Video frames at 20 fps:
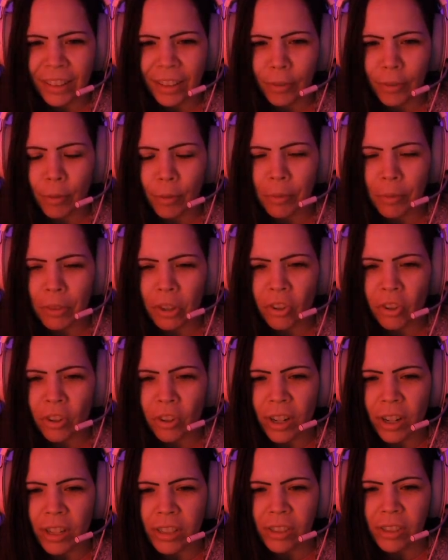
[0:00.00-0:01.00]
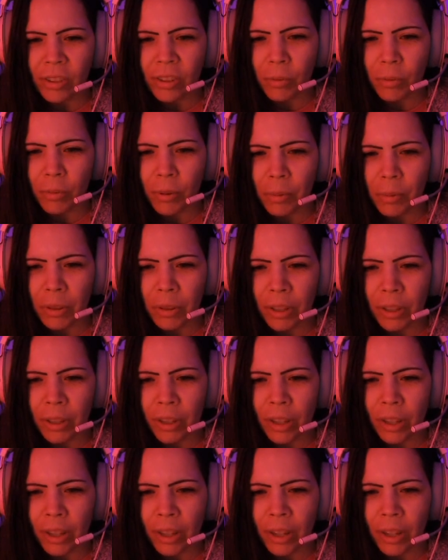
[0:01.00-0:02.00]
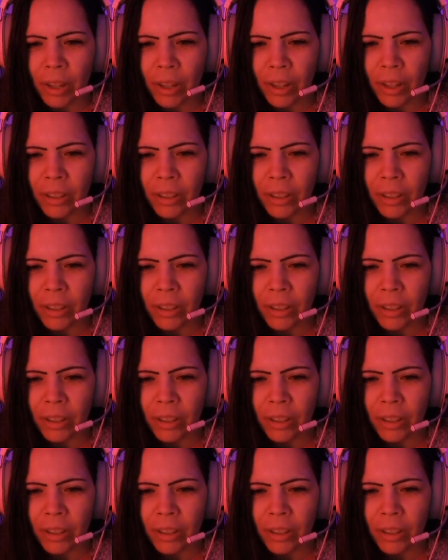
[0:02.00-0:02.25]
The one with the dress or the one with the like